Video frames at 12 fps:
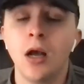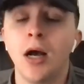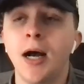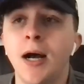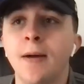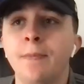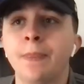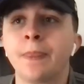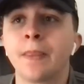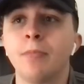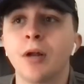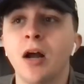But
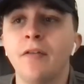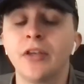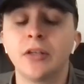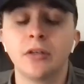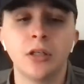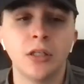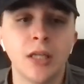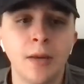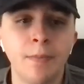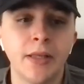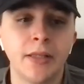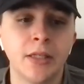obviously you
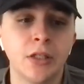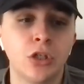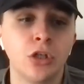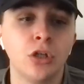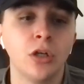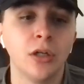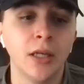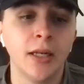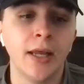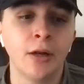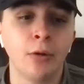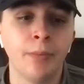didn't beat TCU. You
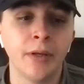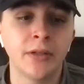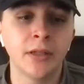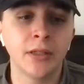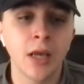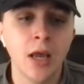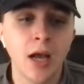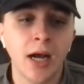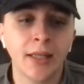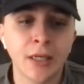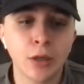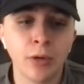didn't handle business.
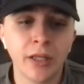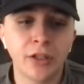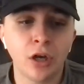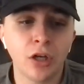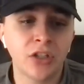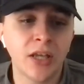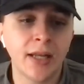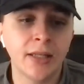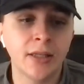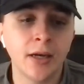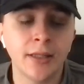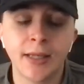I think when it's all said and
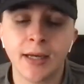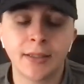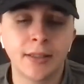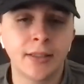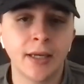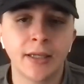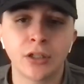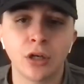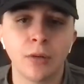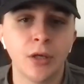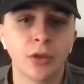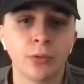done, Texas Tech is going
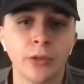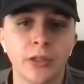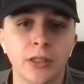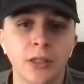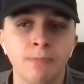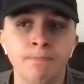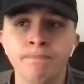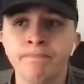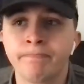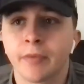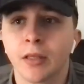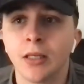to be a 3 seed.
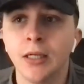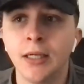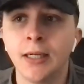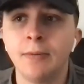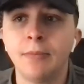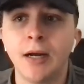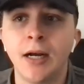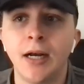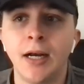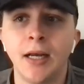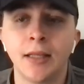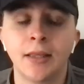
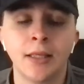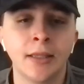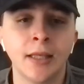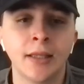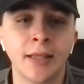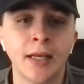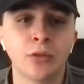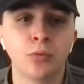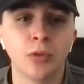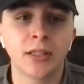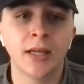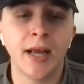I think that that's
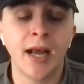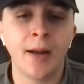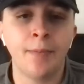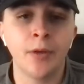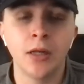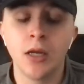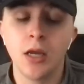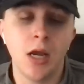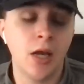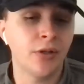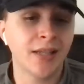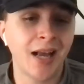what's going to happen.
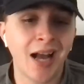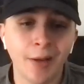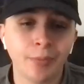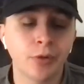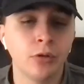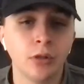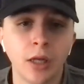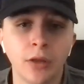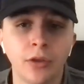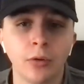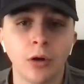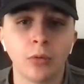And there's absolutely
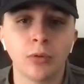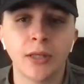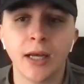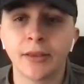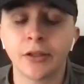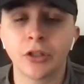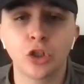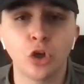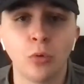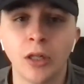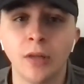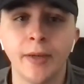nothing wrong with that. They're
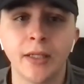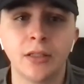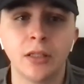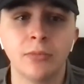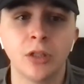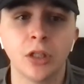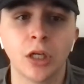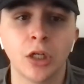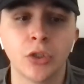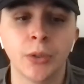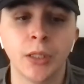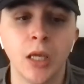still one of the best teams in the
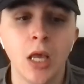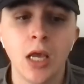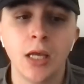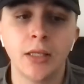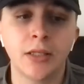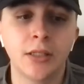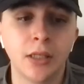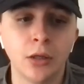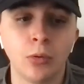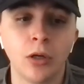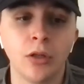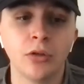country and
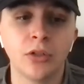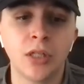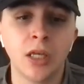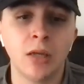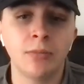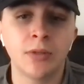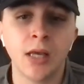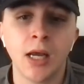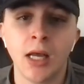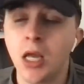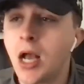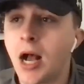still one of those teams
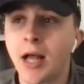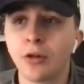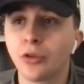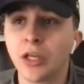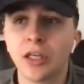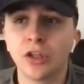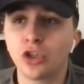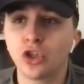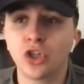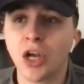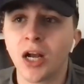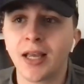that I don't think it should
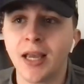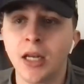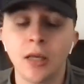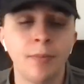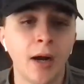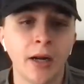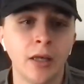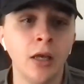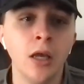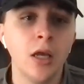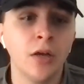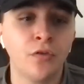shock anybody
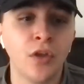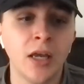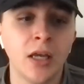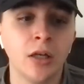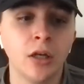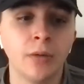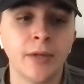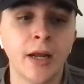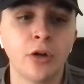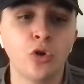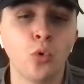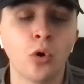if they end up
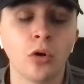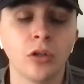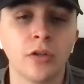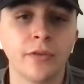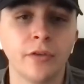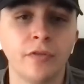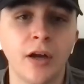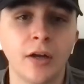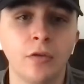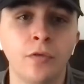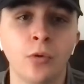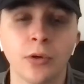down in New Orleans for the
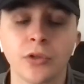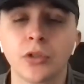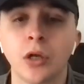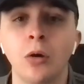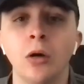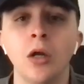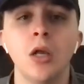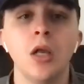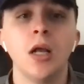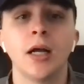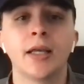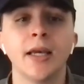Final Four. So
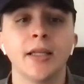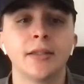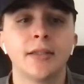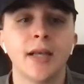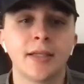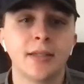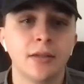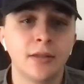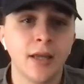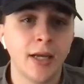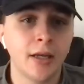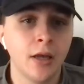again, Texas
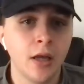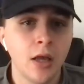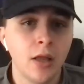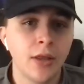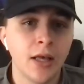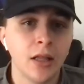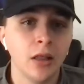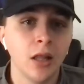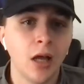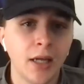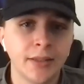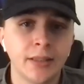Tech, they
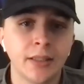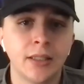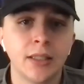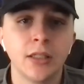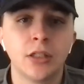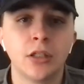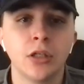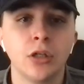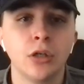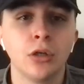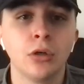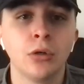lost to
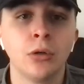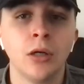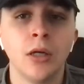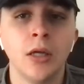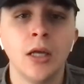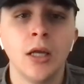TCU